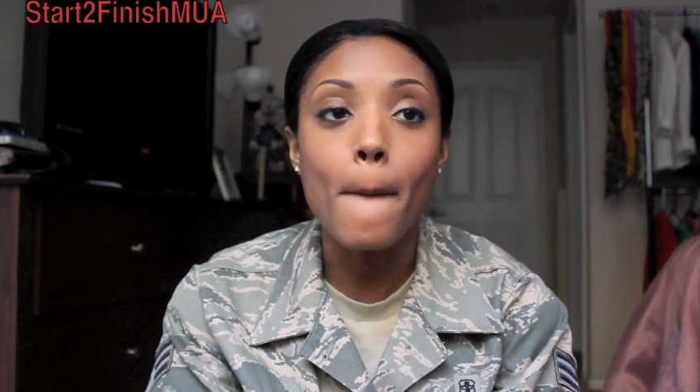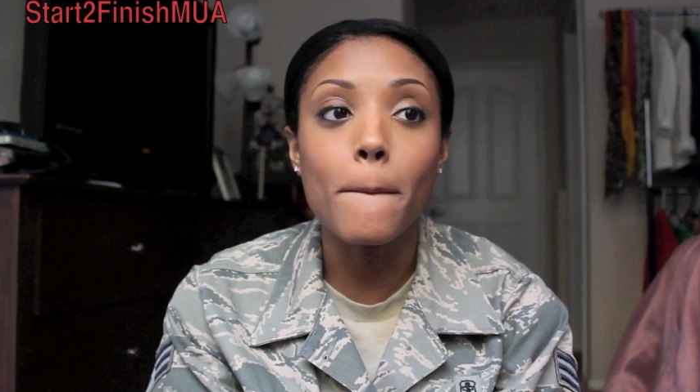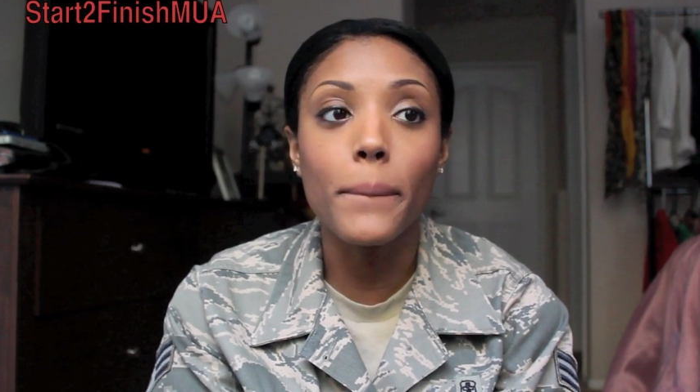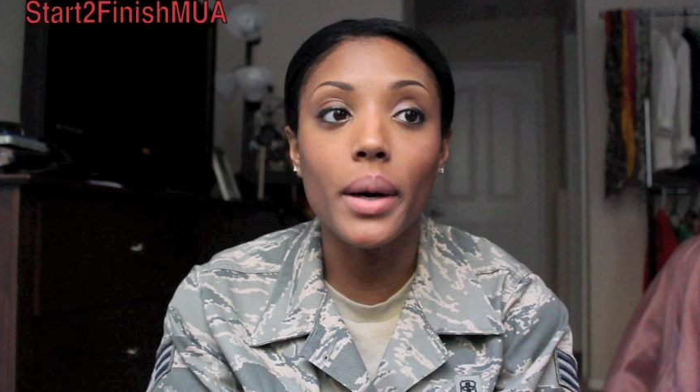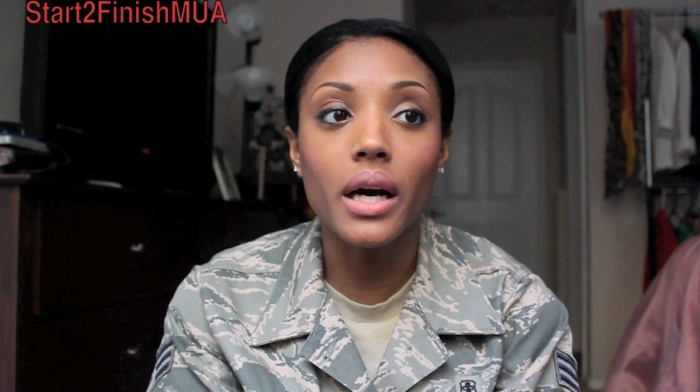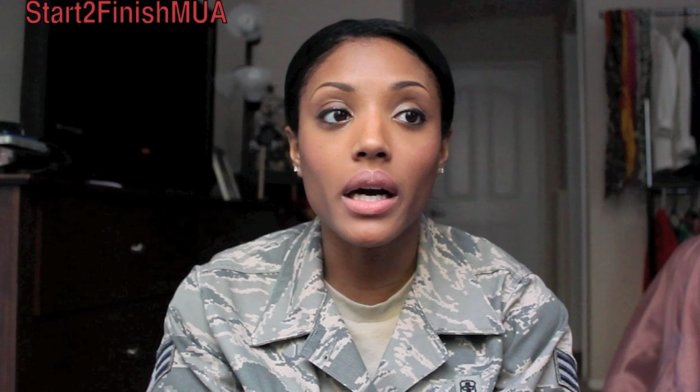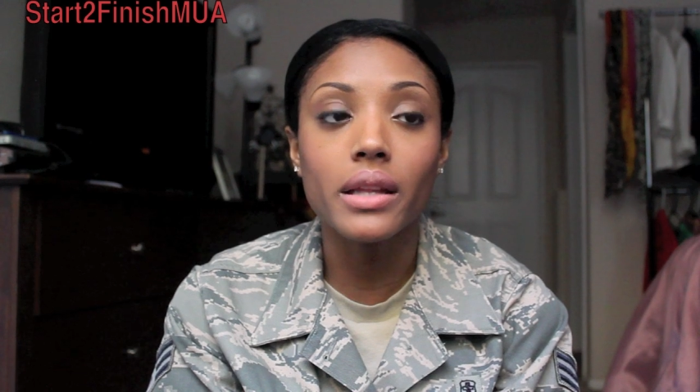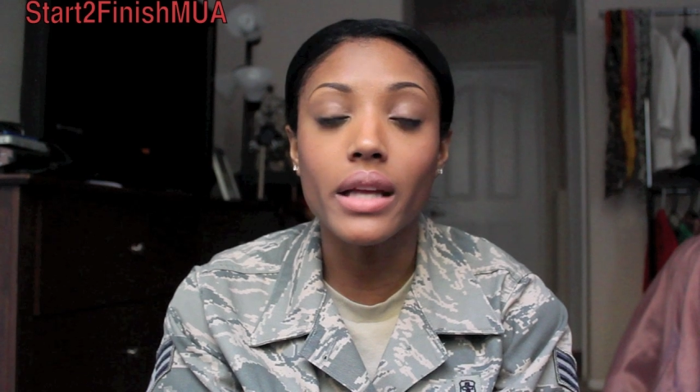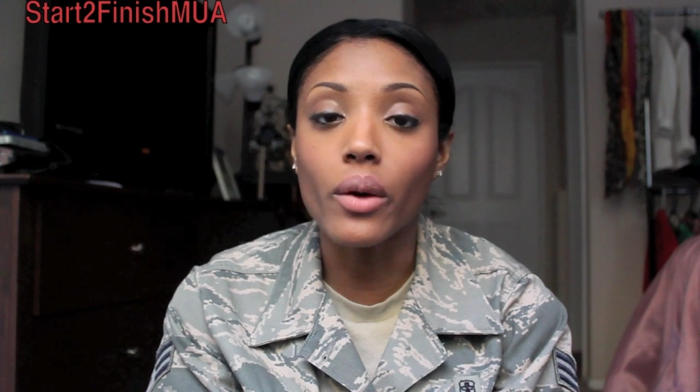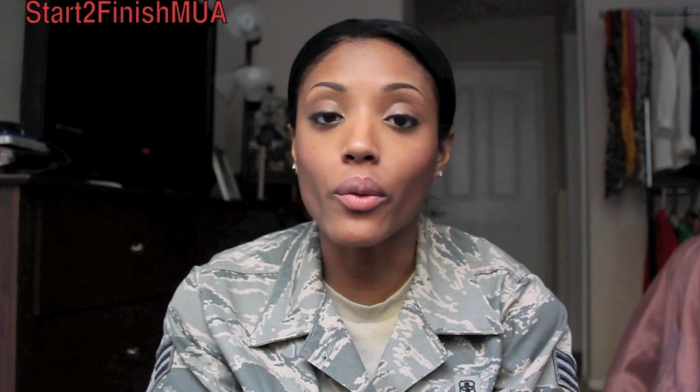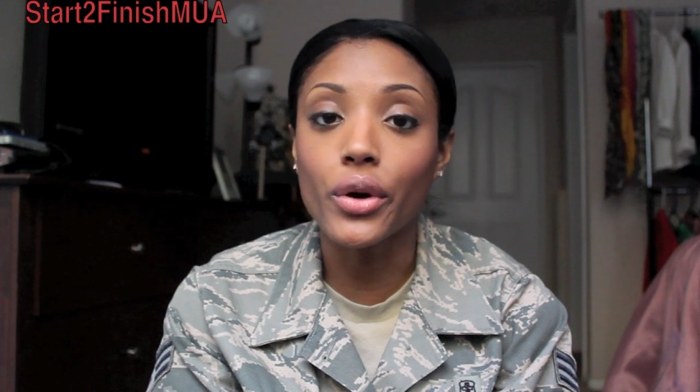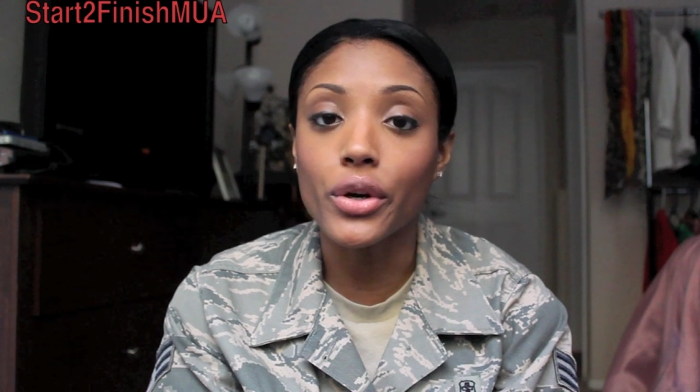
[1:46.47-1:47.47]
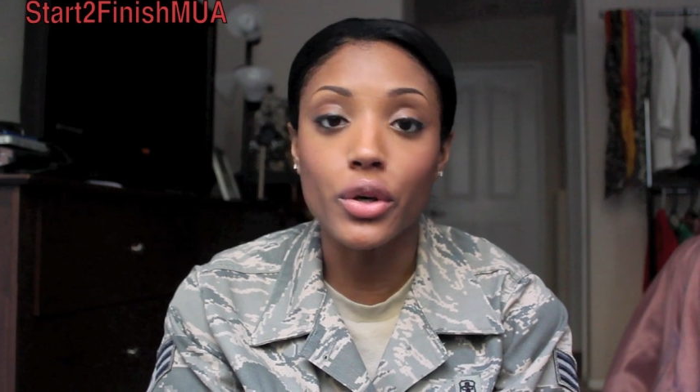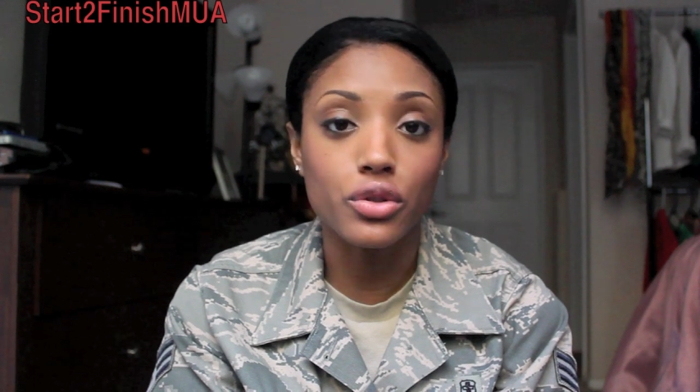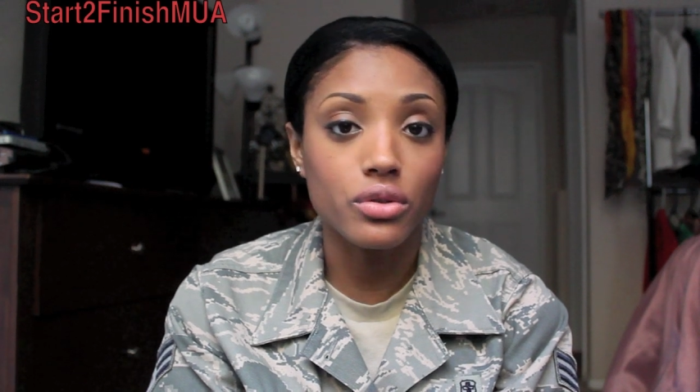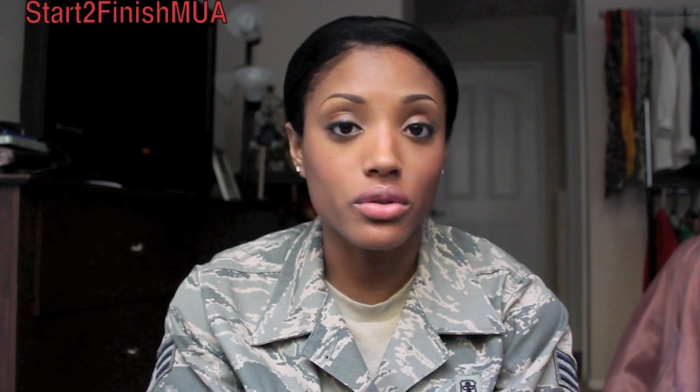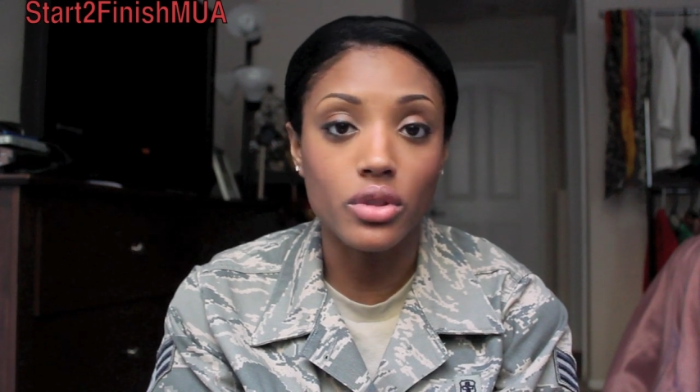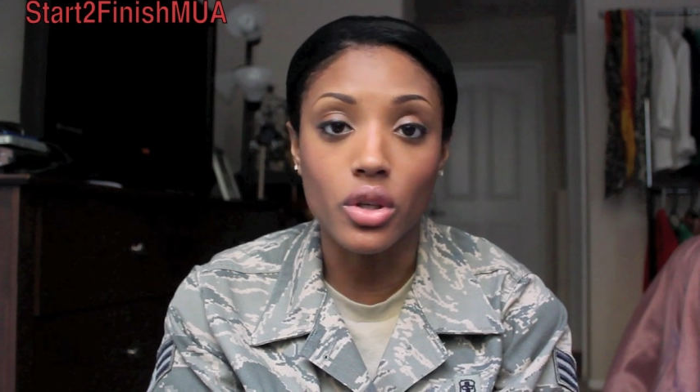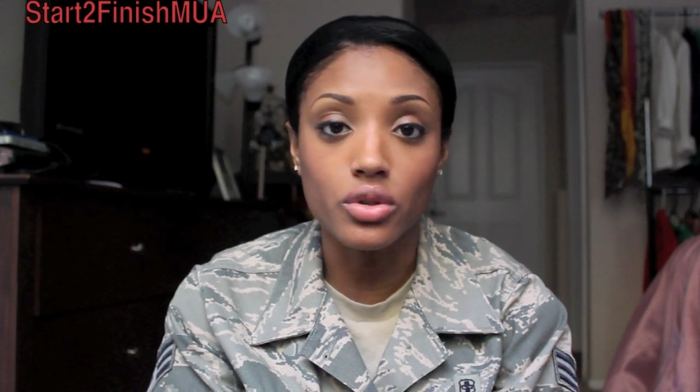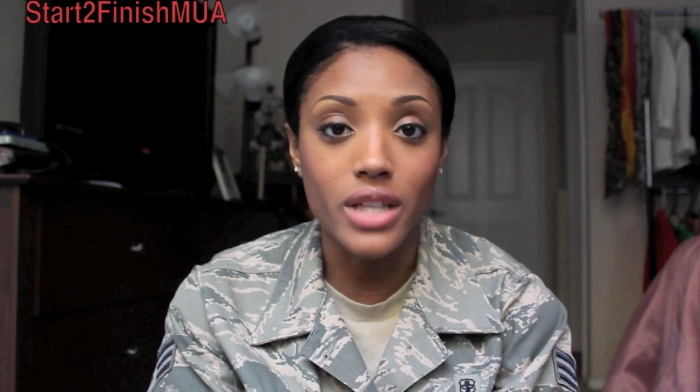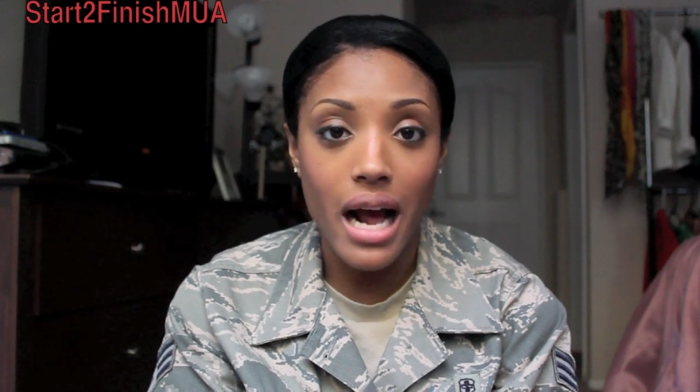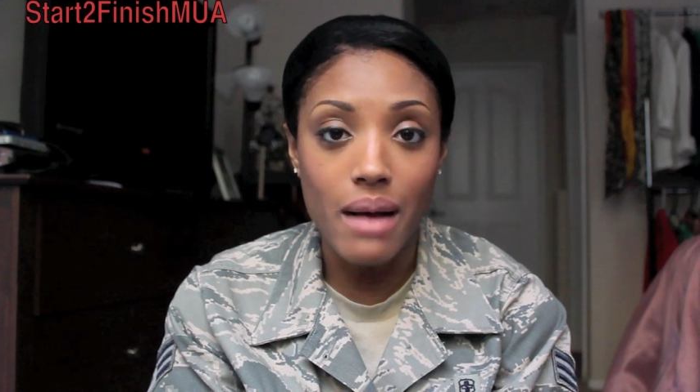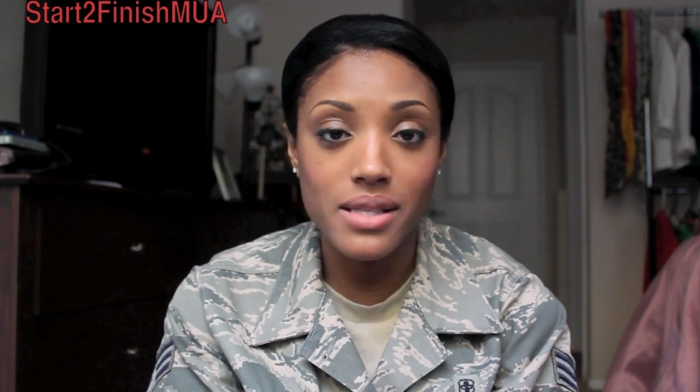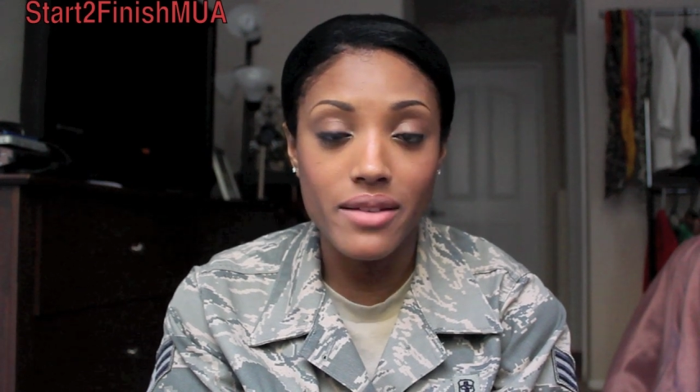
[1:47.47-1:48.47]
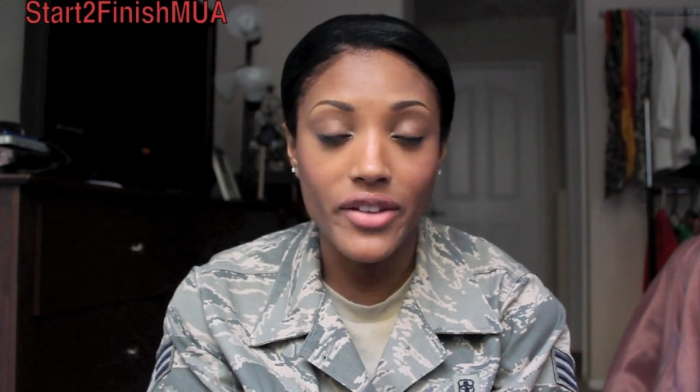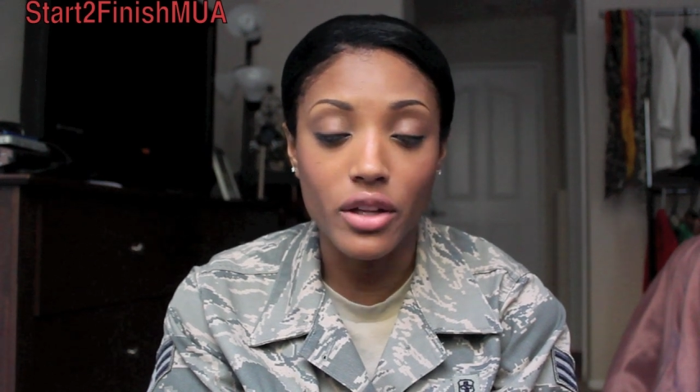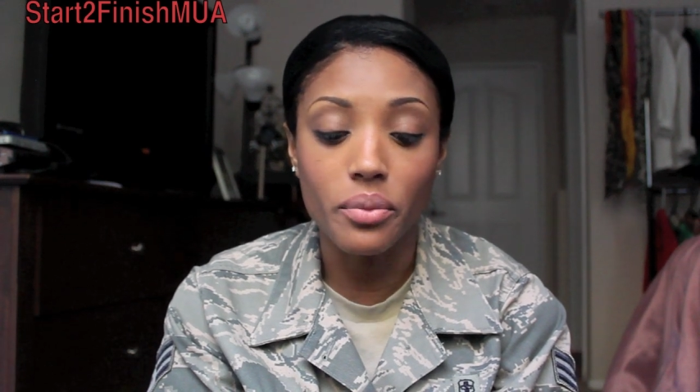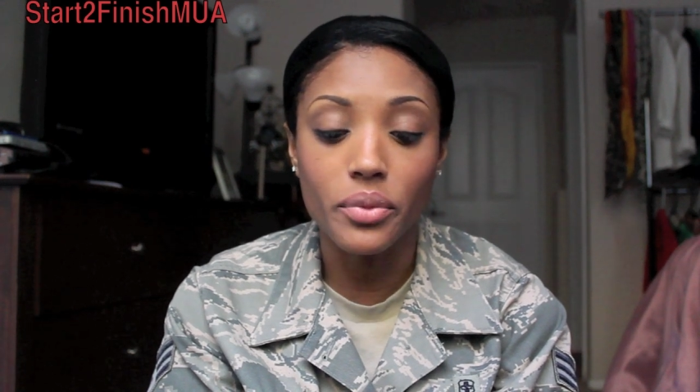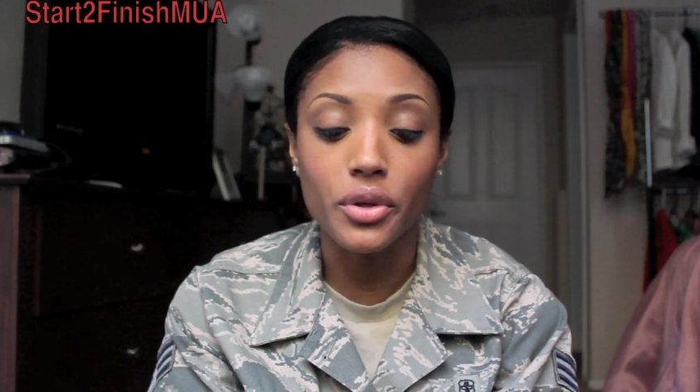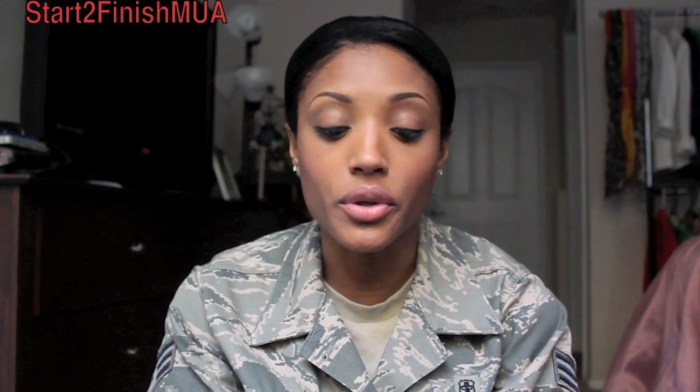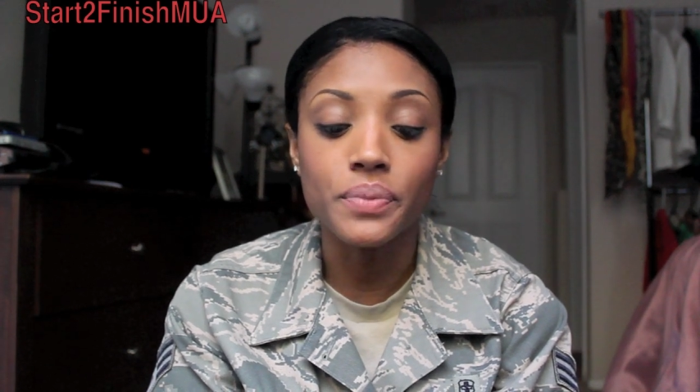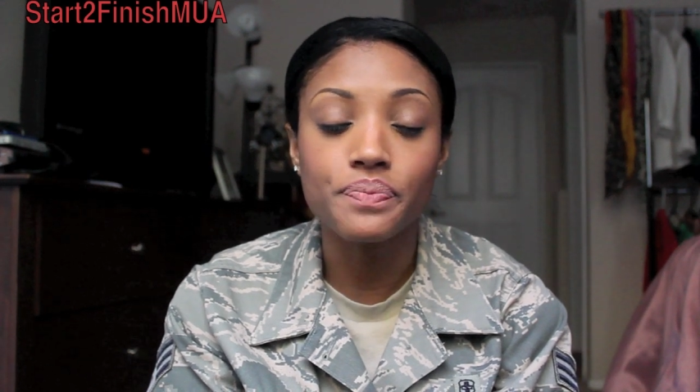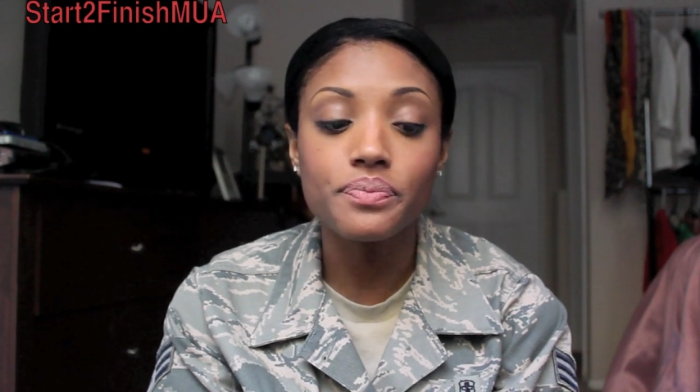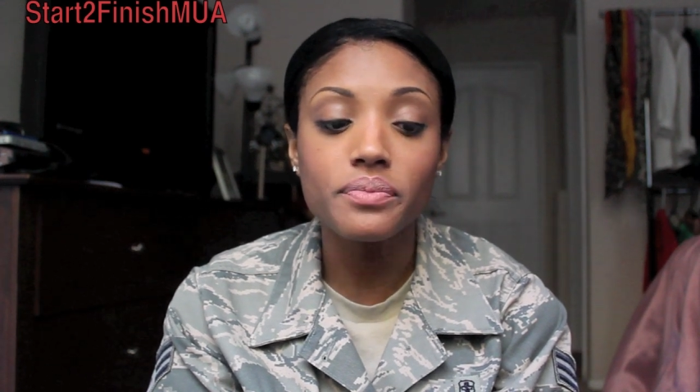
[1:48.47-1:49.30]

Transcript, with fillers: but there were no jobs available.